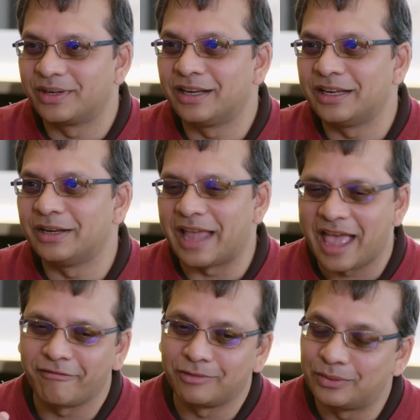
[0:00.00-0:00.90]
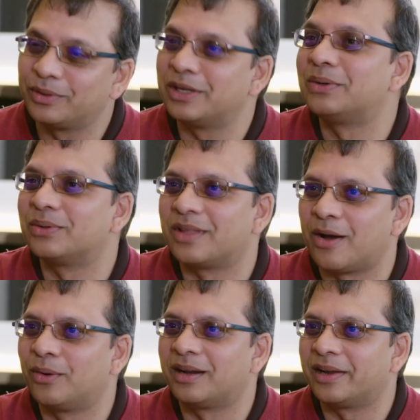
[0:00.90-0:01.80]
really have to look into the
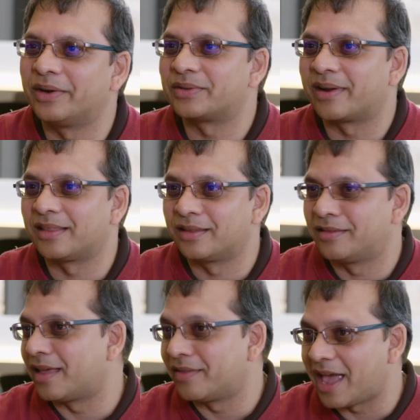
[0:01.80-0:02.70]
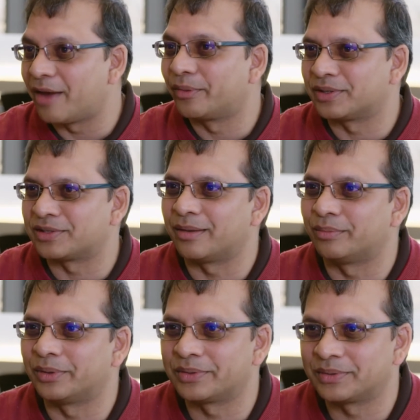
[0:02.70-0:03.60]
outliers rather than the average
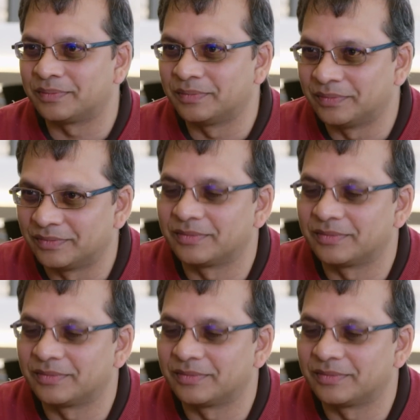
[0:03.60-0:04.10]
numbers. Sure.